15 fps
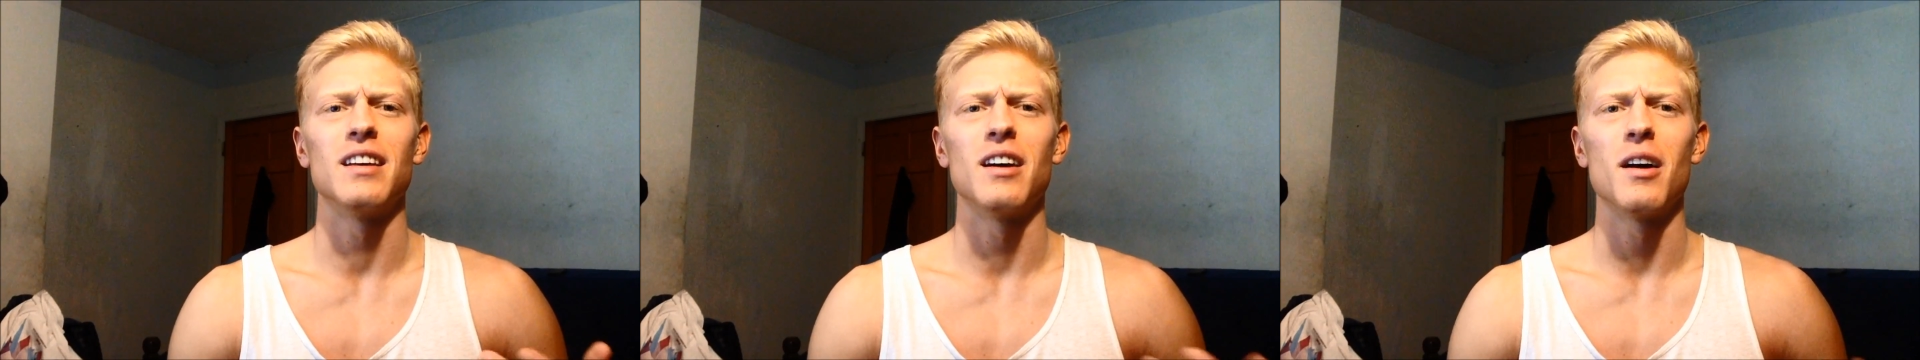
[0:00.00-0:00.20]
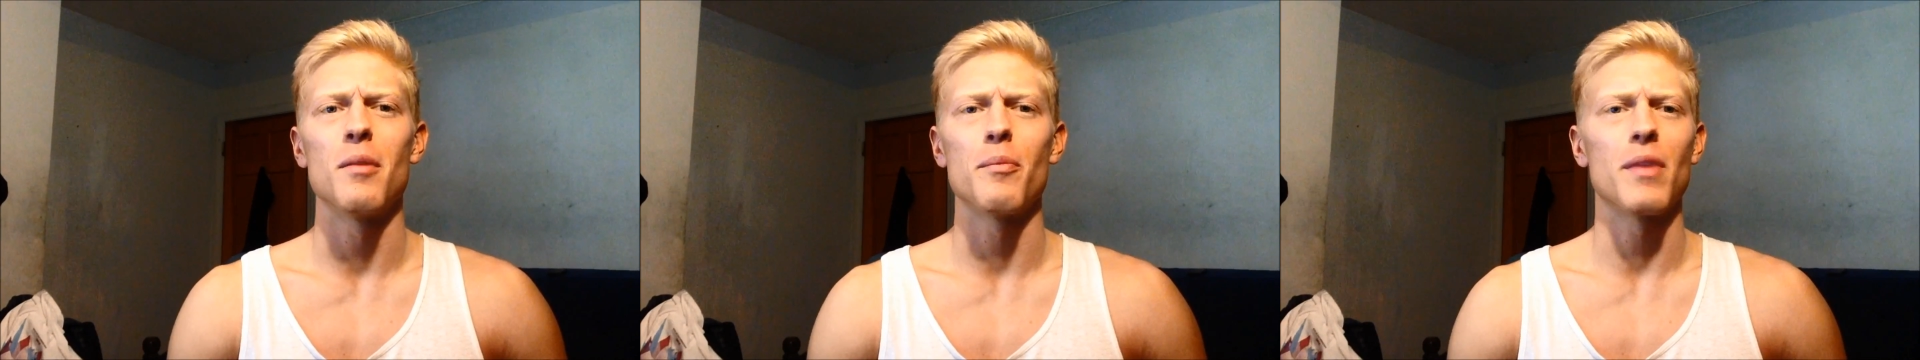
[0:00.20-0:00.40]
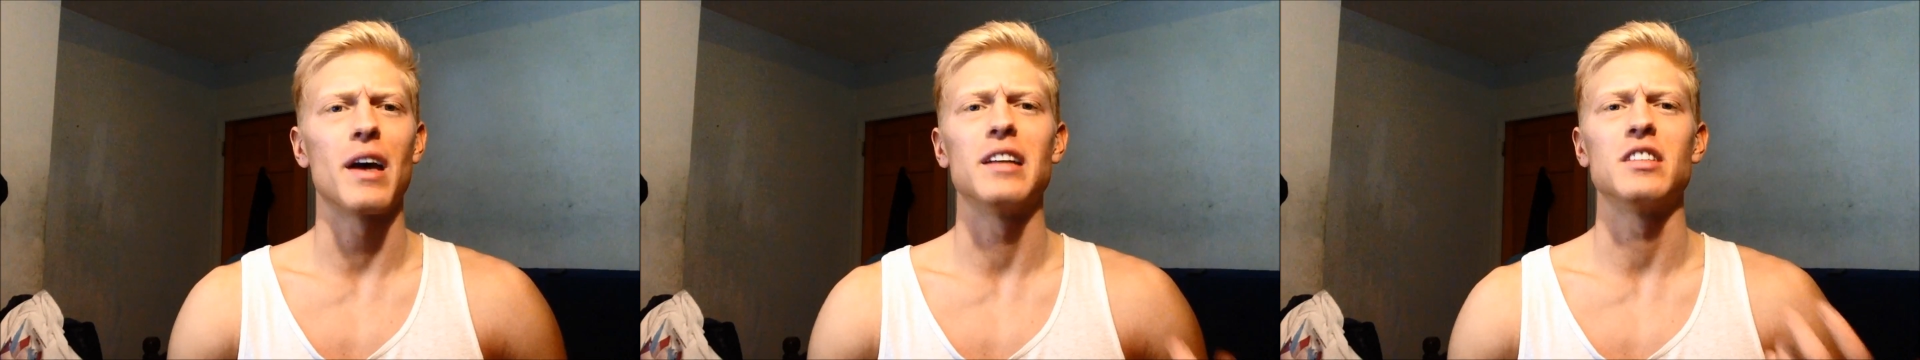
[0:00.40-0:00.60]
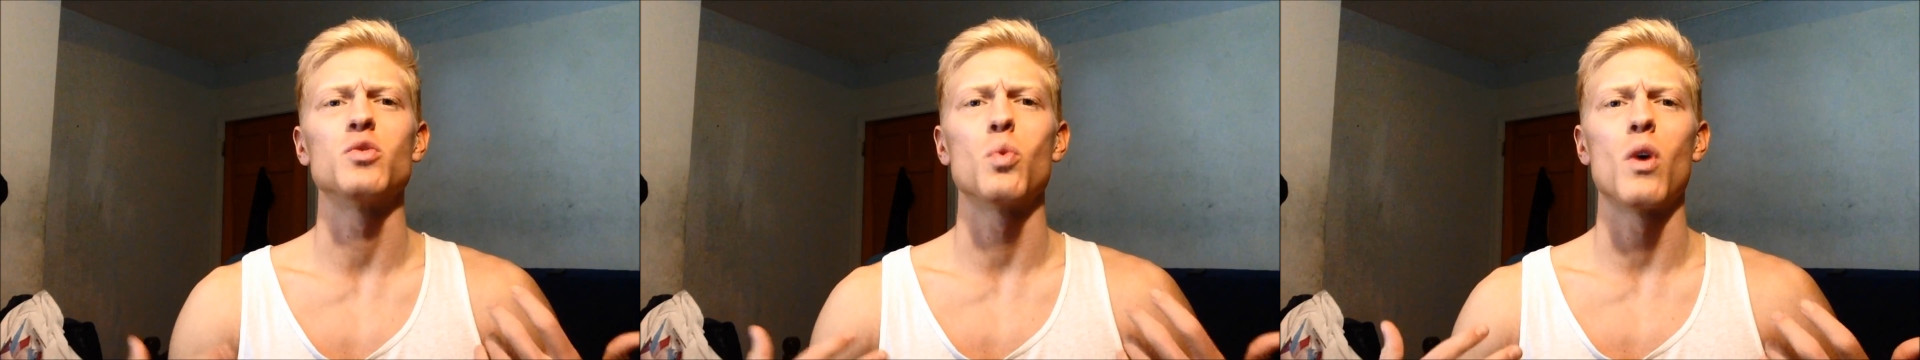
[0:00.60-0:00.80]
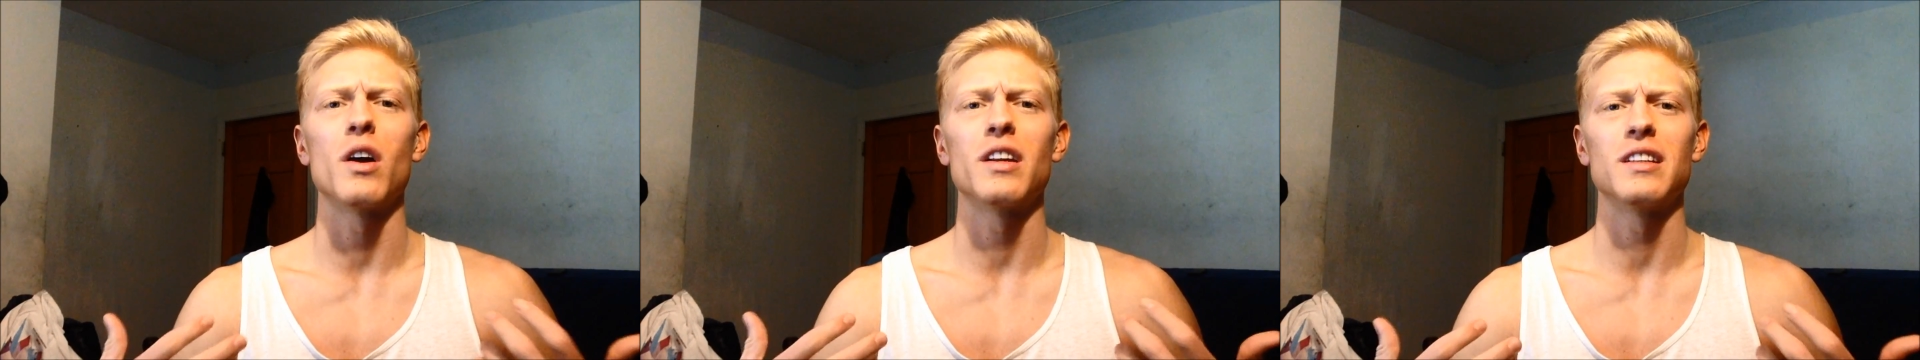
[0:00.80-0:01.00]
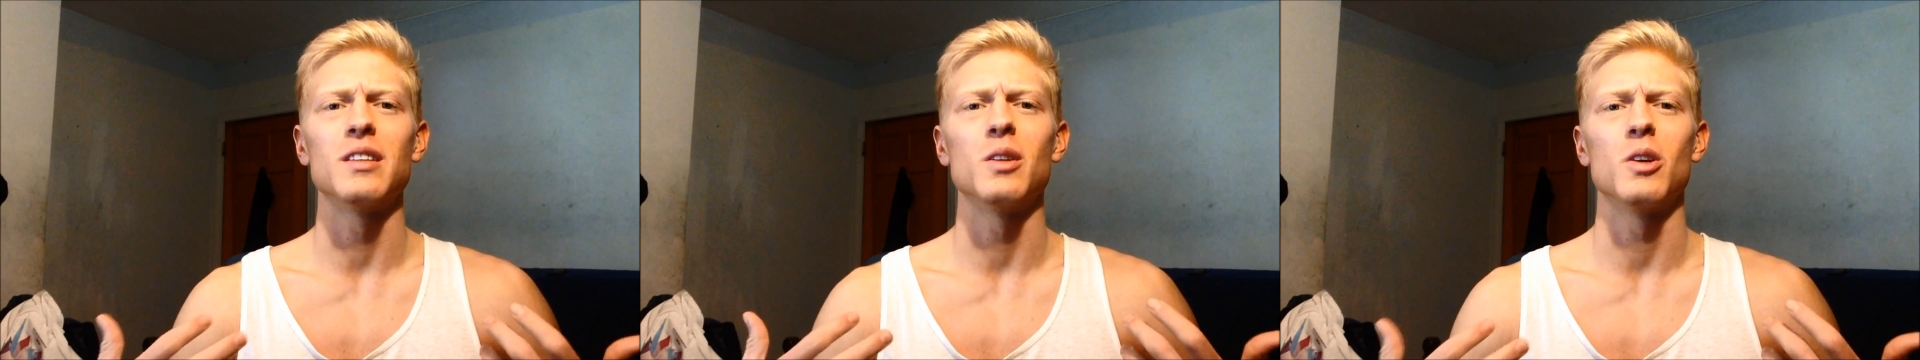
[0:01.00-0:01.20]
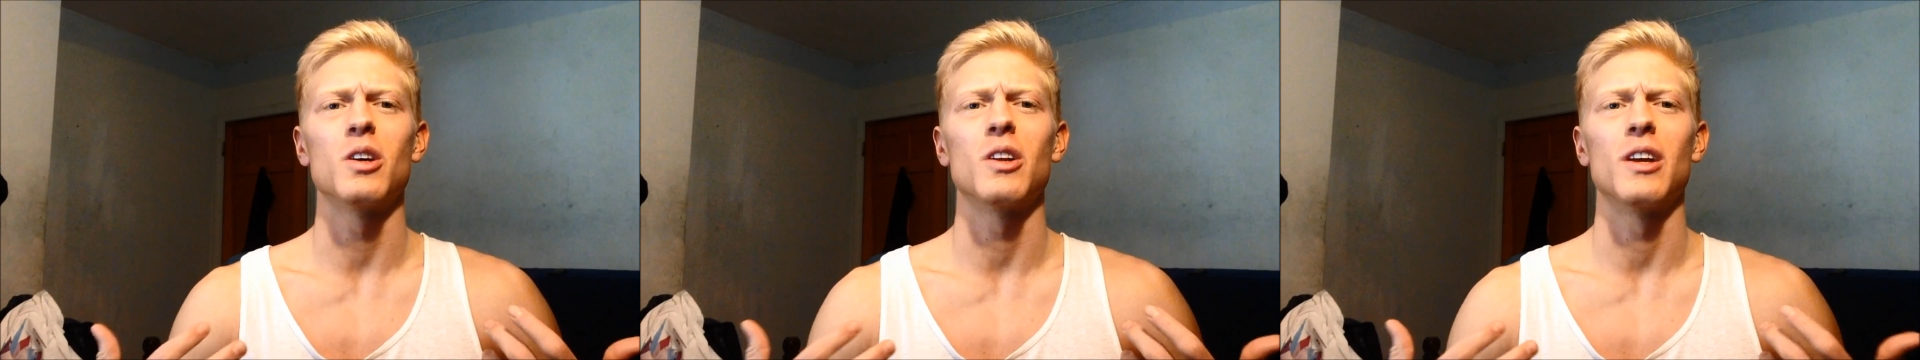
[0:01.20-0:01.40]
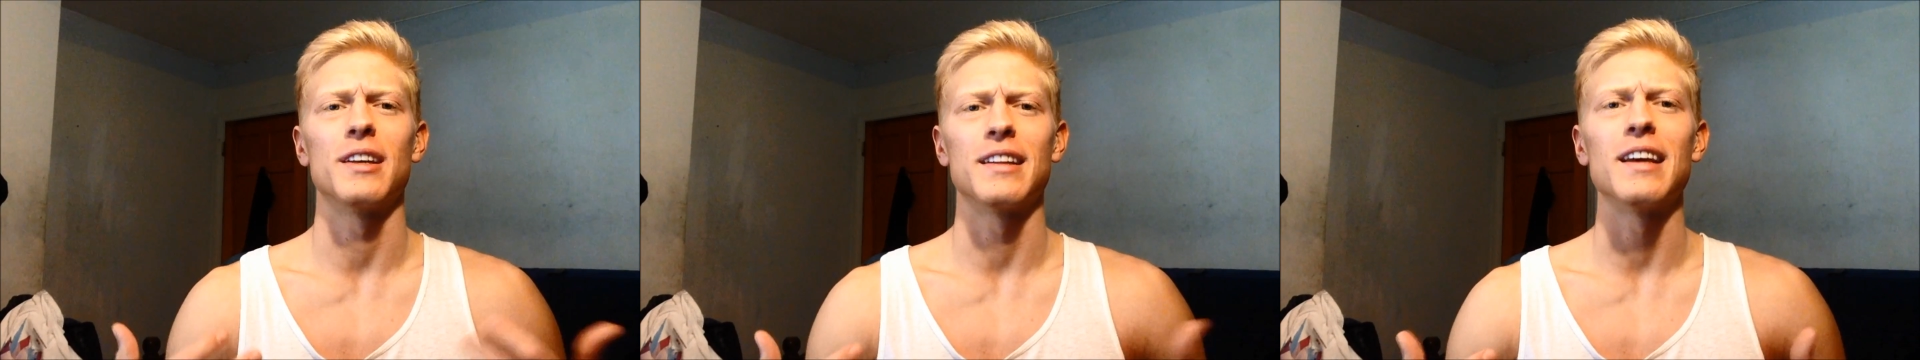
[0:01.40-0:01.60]
I just wanted to
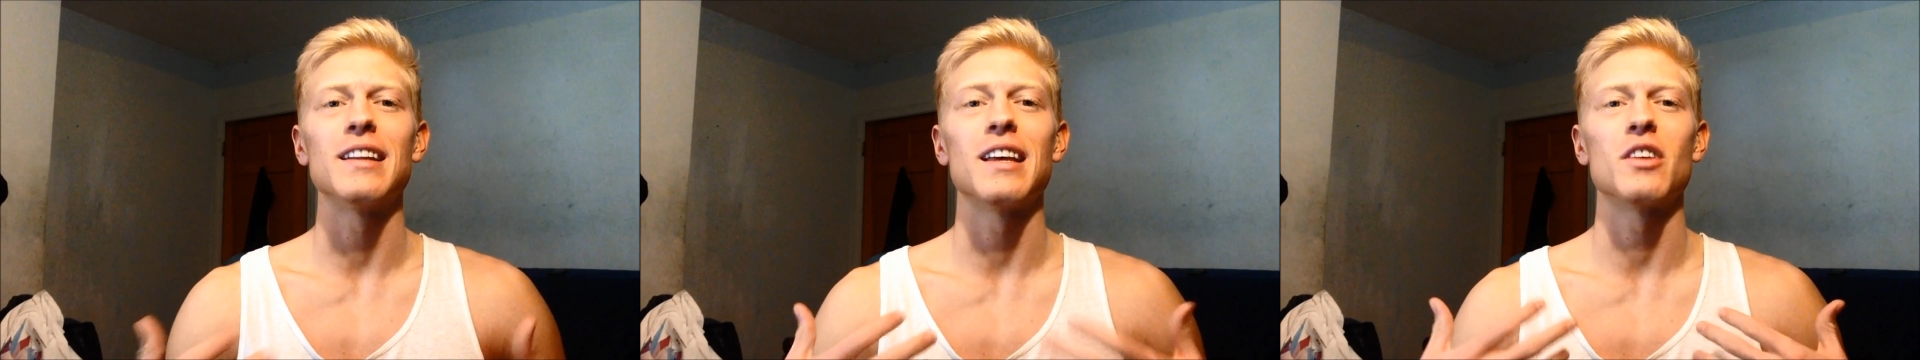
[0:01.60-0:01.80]
look like that.